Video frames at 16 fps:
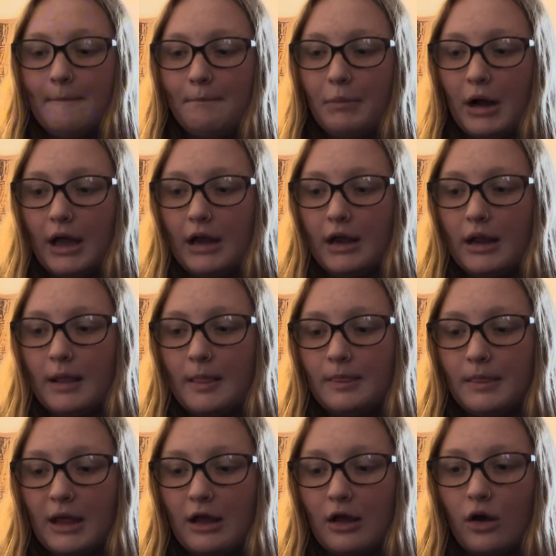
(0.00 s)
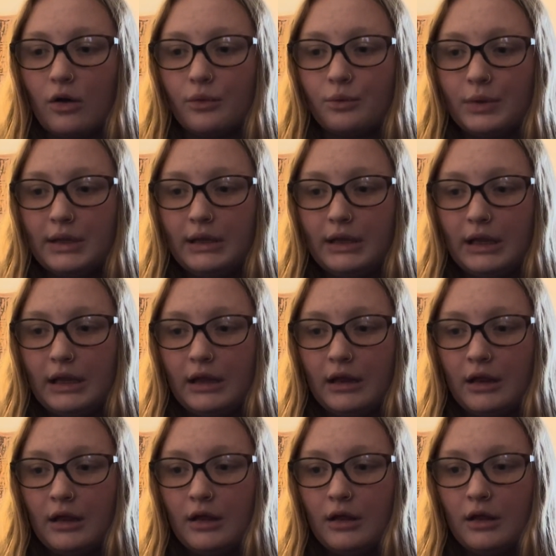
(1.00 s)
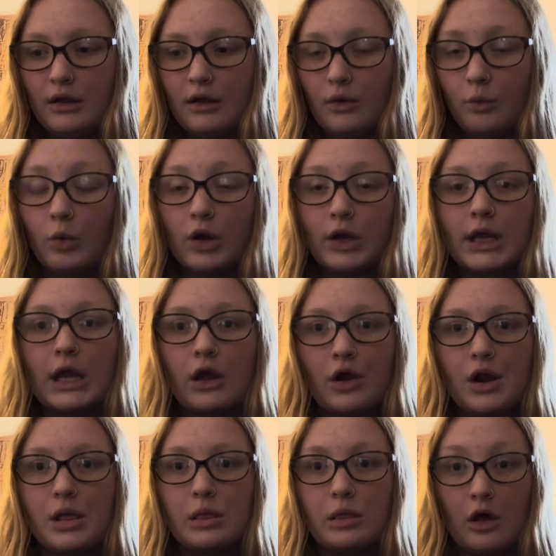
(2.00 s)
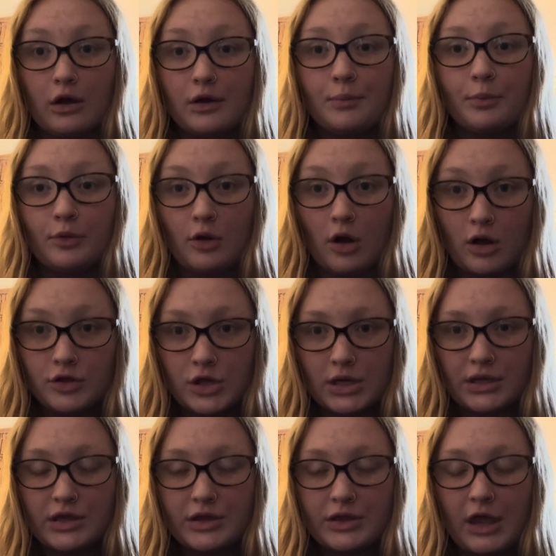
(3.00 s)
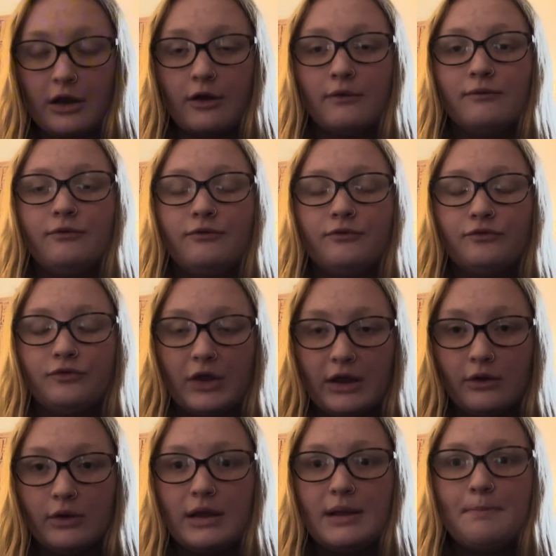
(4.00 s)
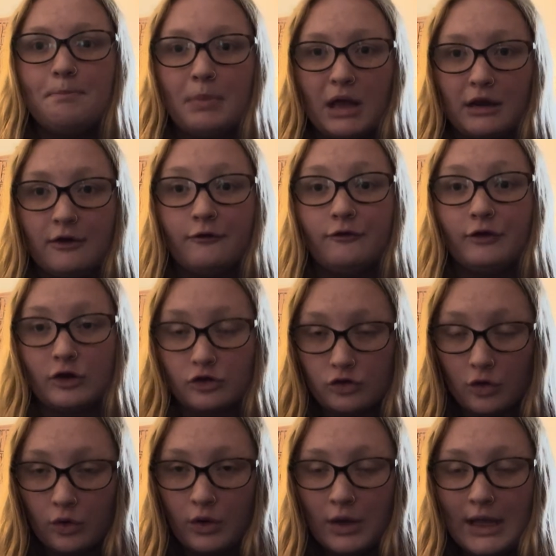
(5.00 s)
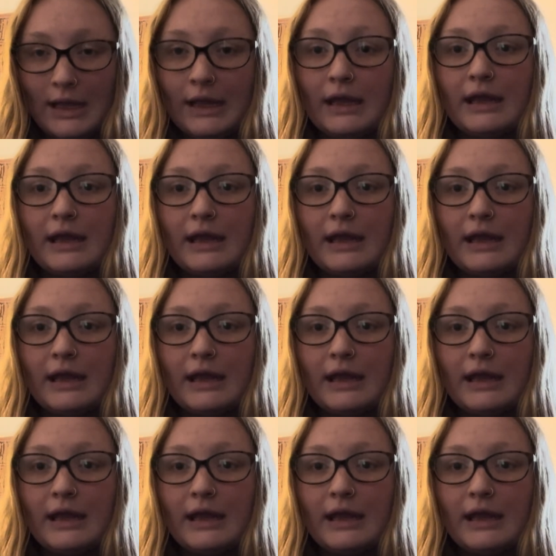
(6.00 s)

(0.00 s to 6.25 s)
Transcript: but they are really working on a lot of projects that are very beneficial,